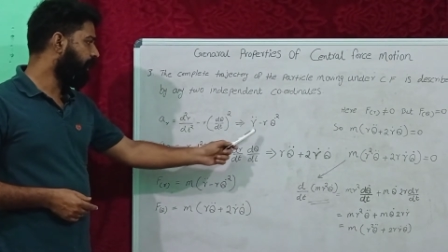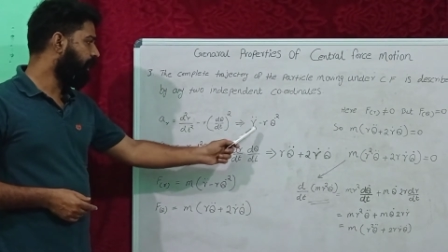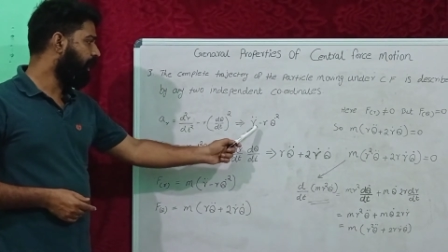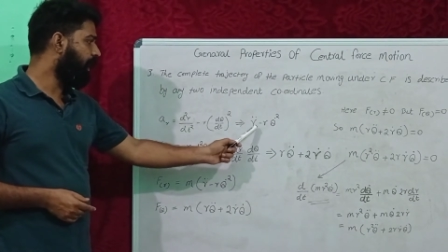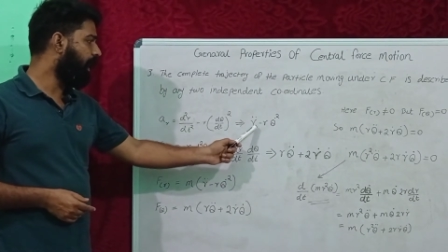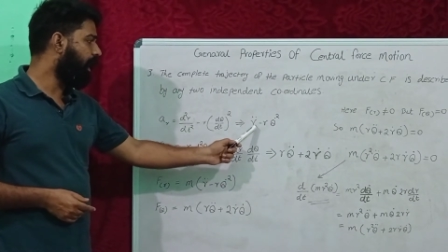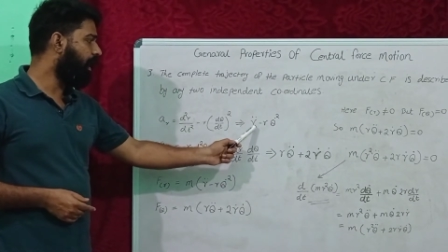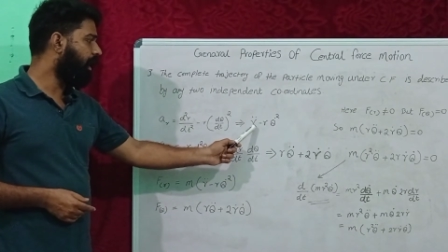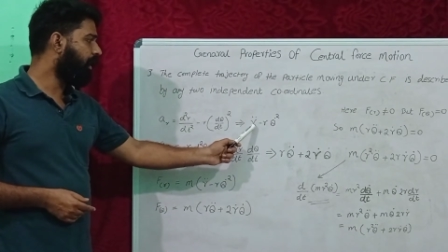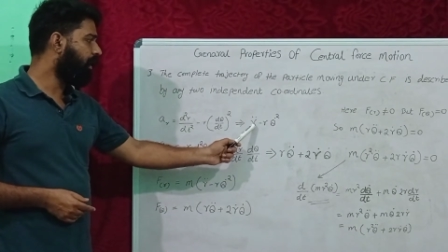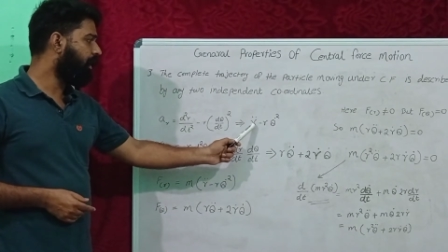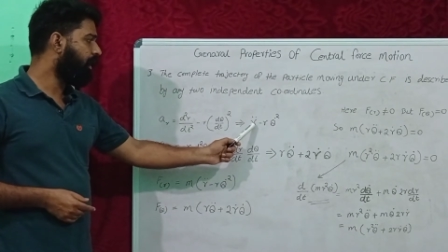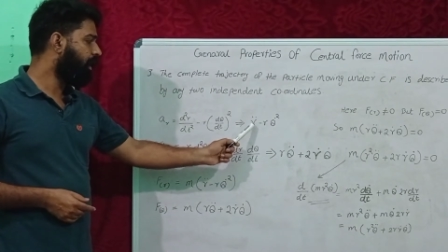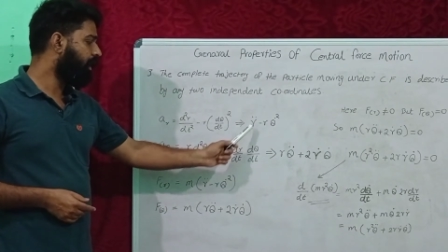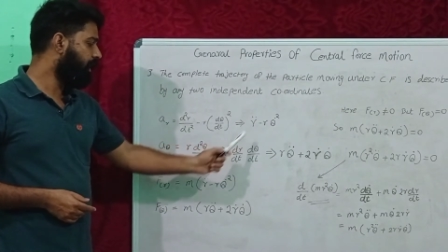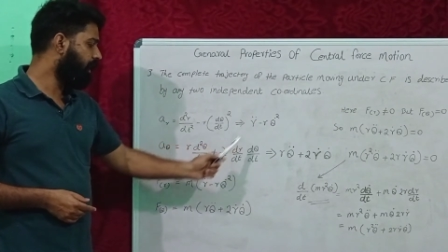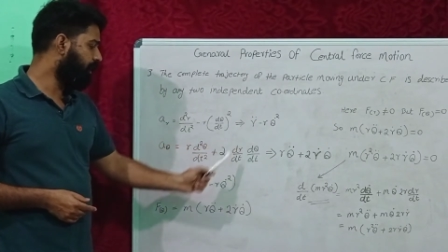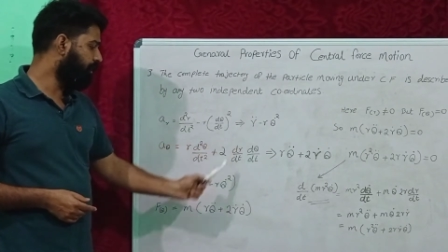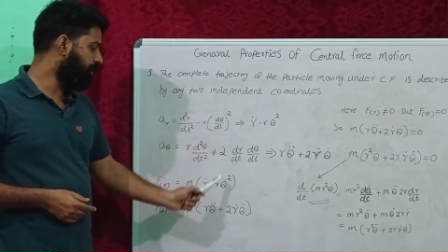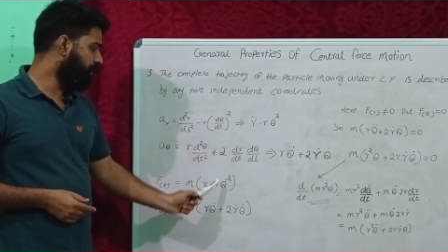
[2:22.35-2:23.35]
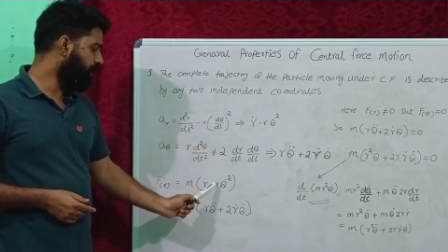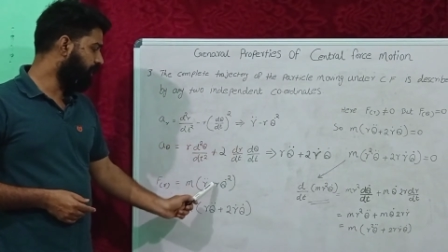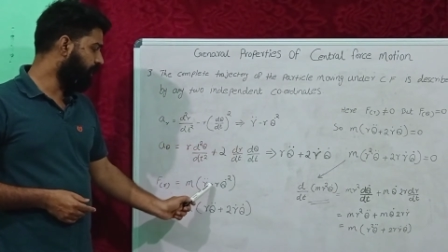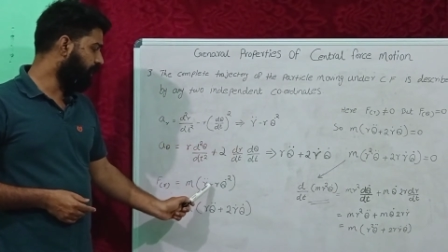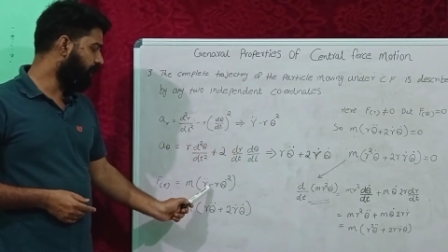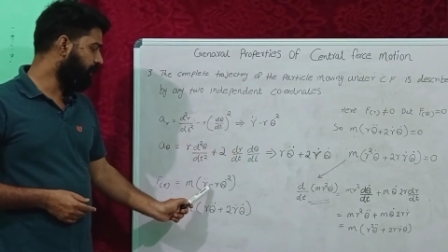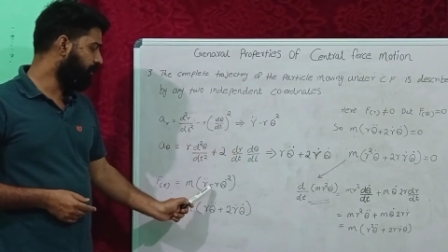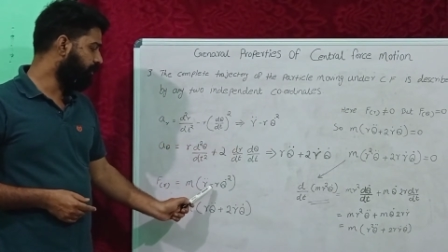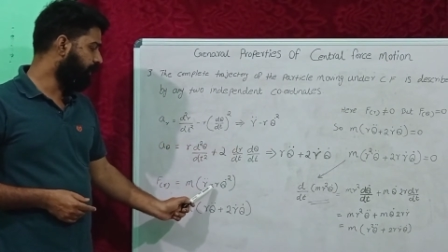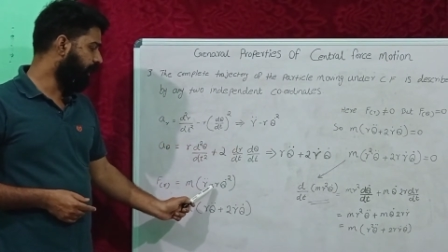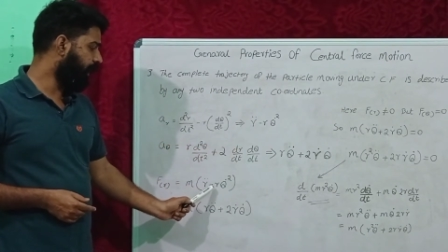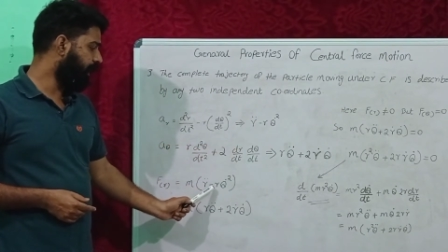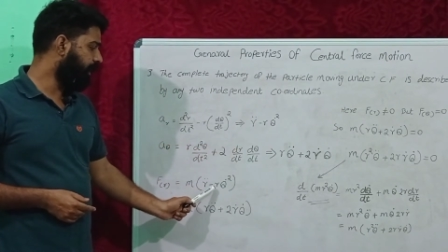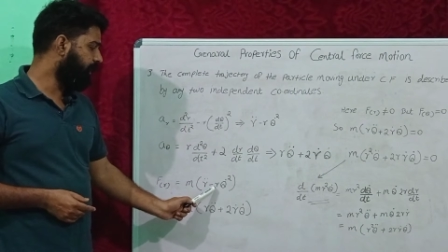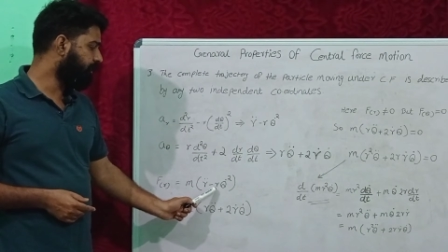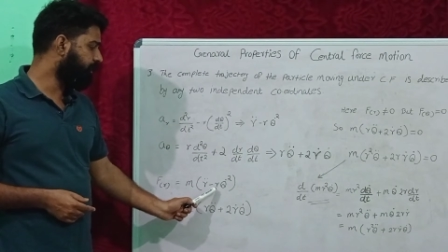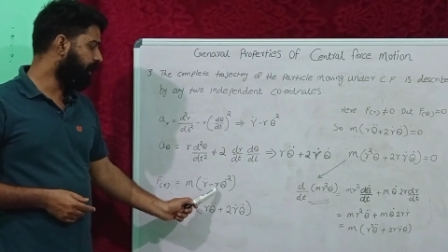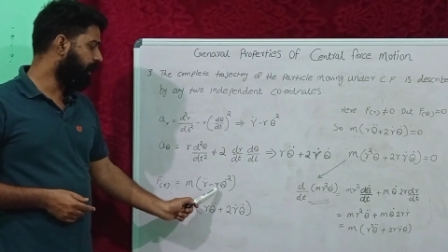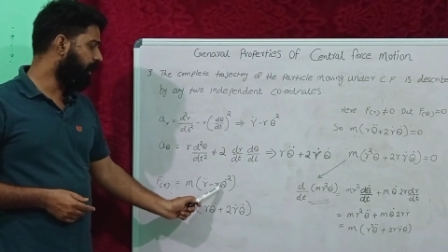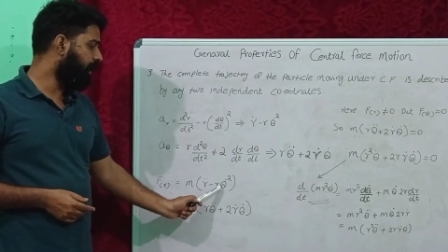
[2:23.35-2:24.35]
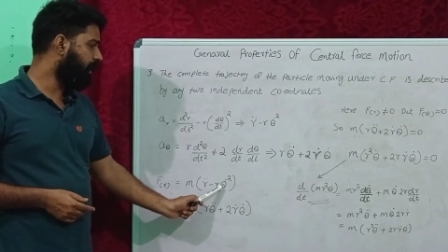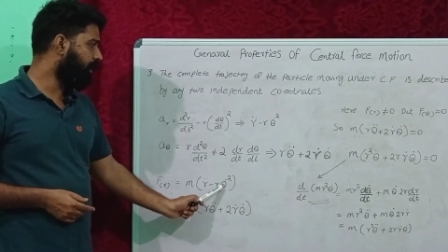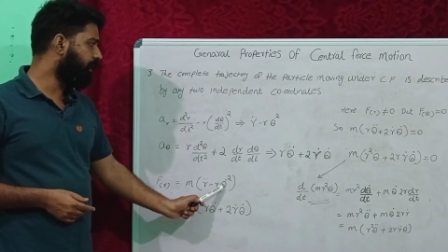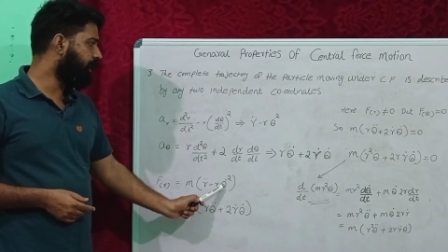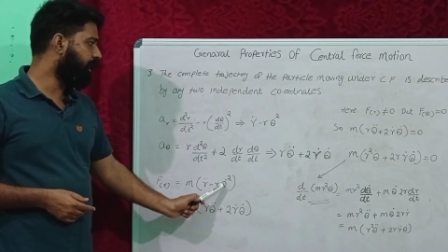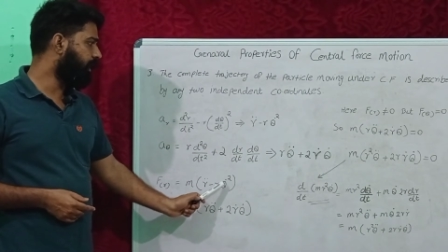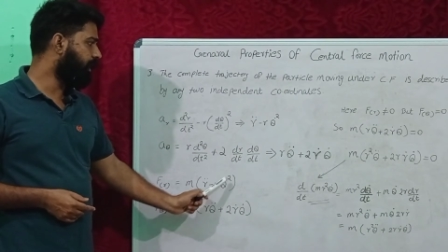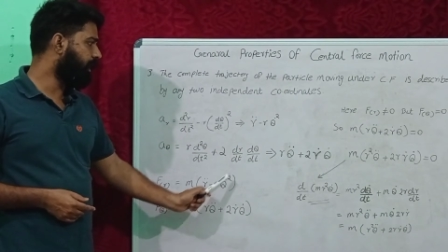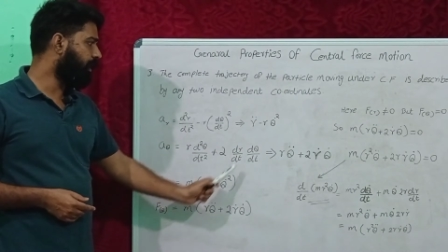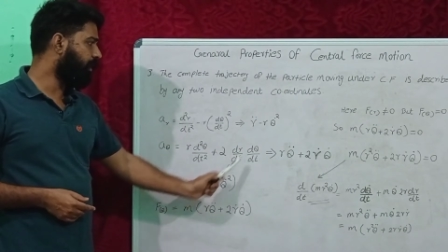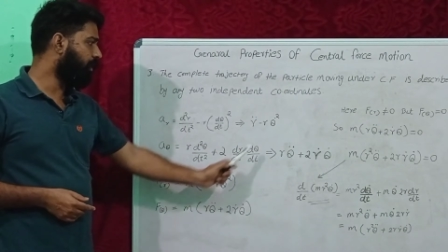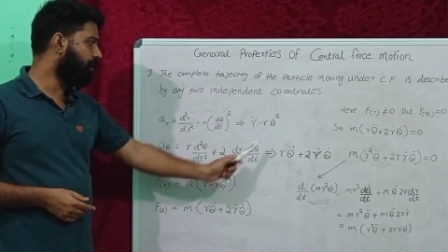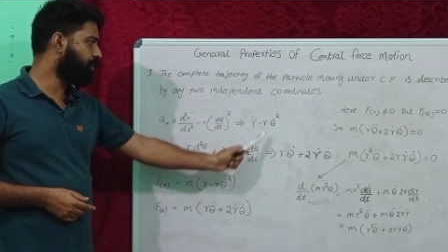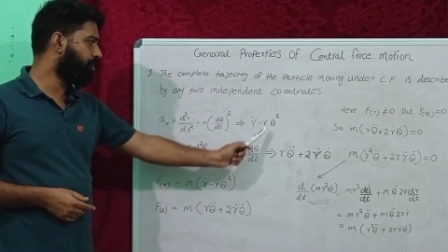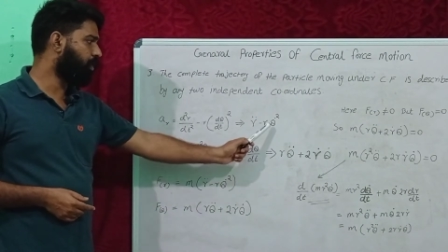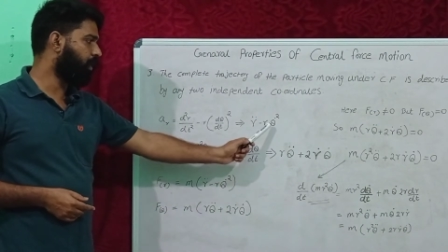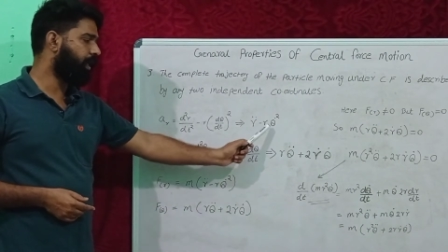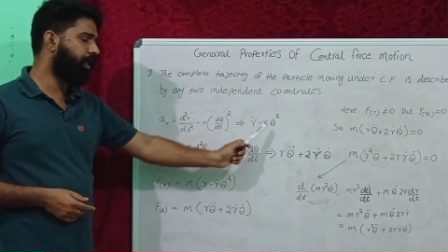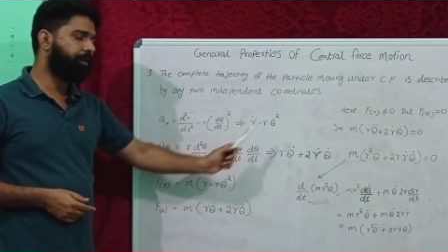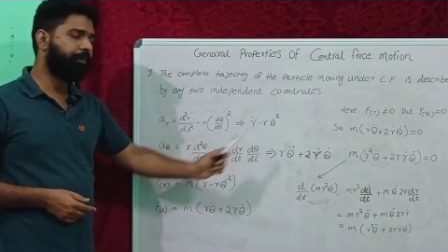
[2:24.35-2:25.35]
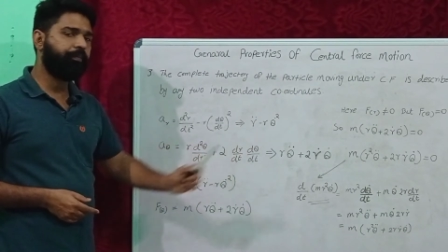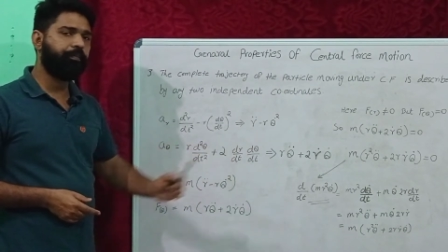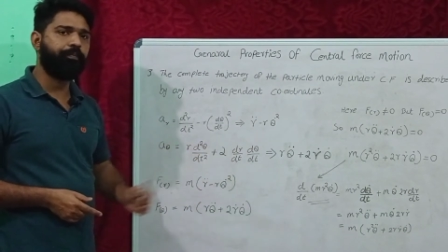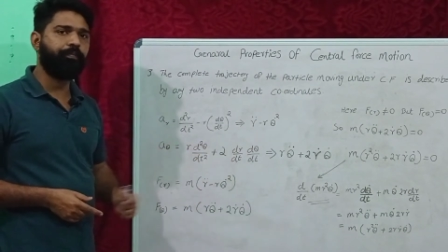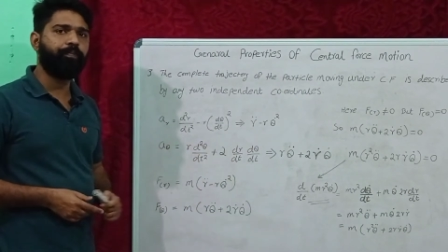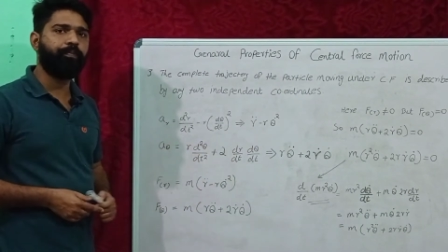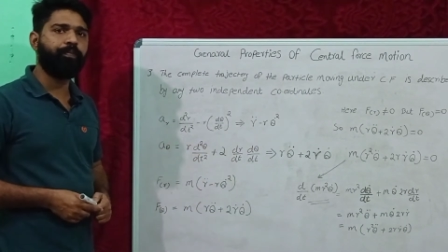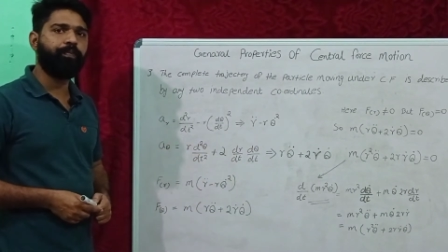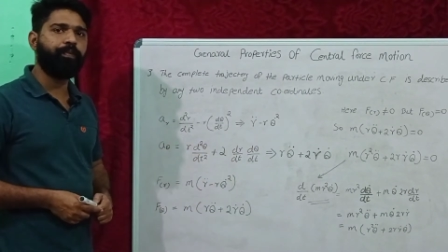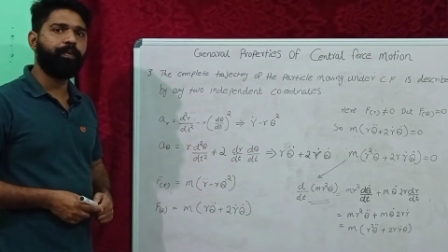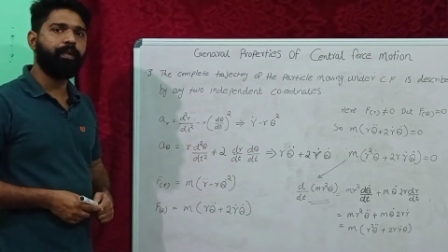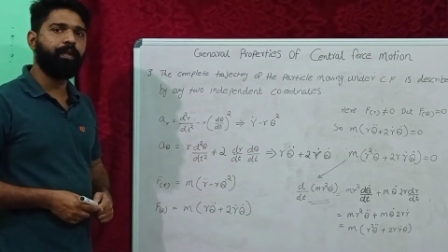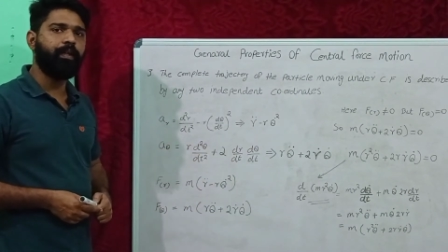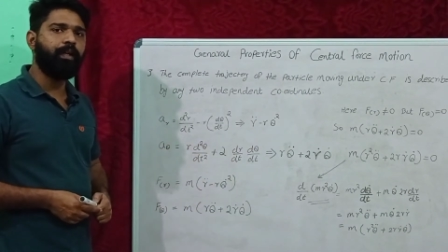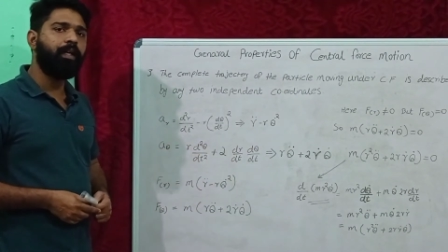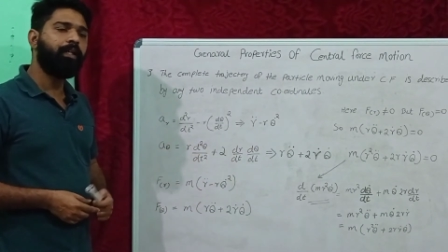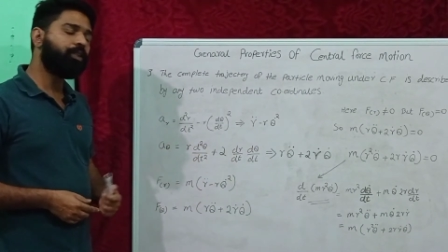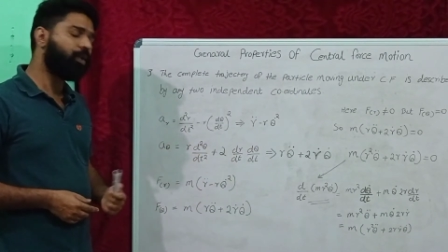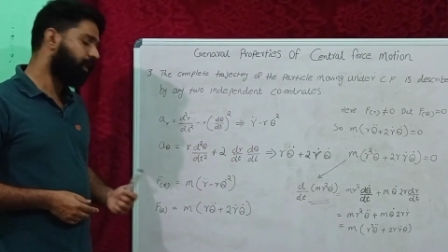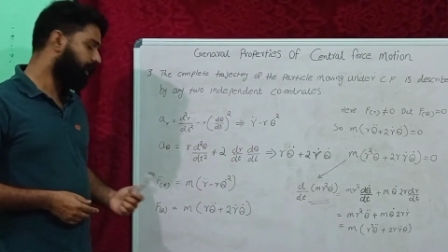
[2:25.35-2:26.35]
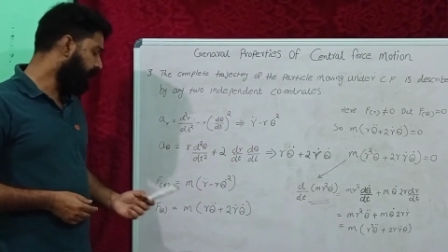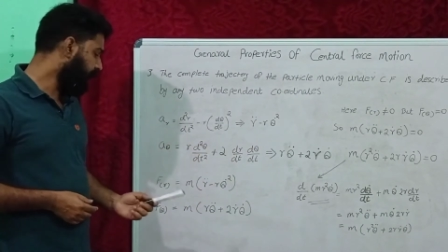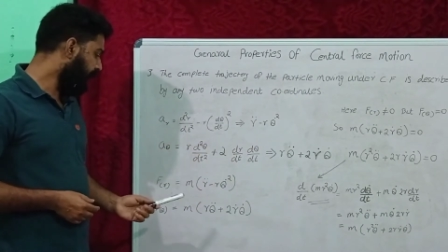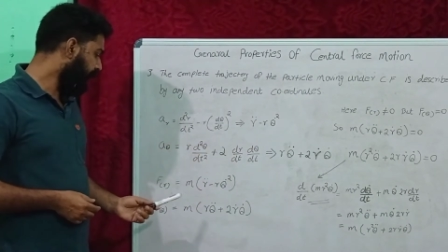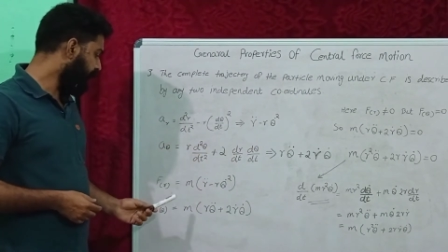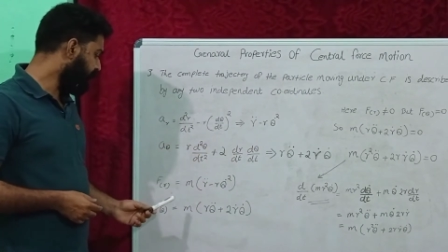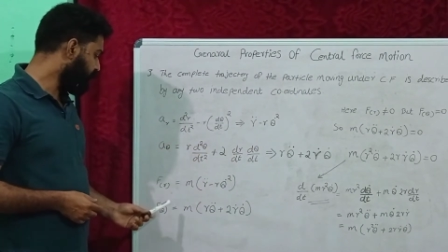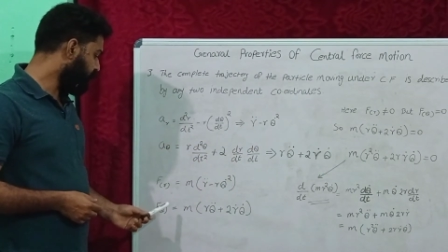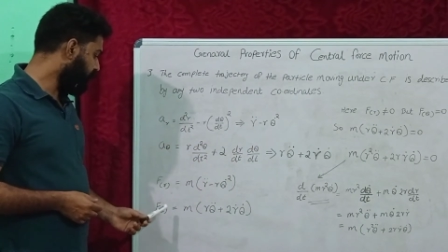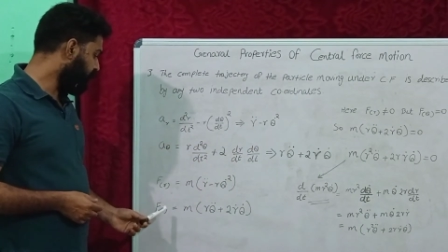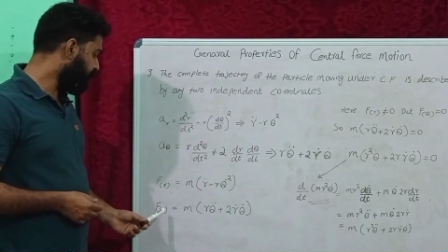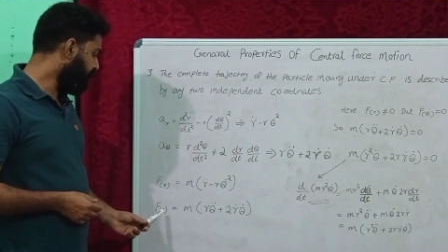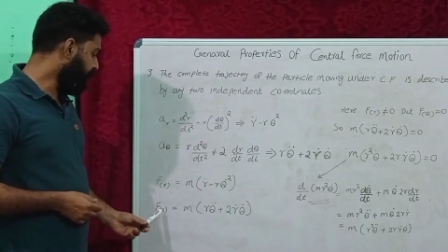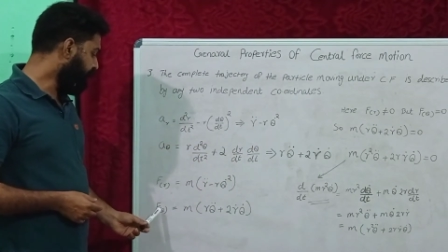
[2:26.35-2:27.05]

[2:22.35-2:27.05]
R double dot minus r theta dot square. So in the case of